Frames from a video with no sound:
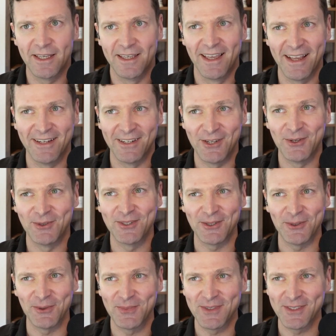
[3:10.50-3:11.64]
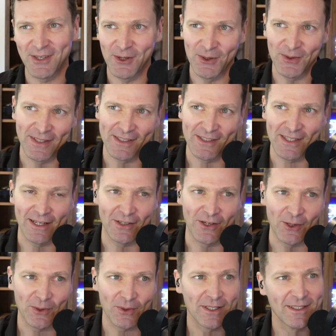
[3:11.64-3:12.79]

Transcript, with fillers: and YouTube. So that's a side note.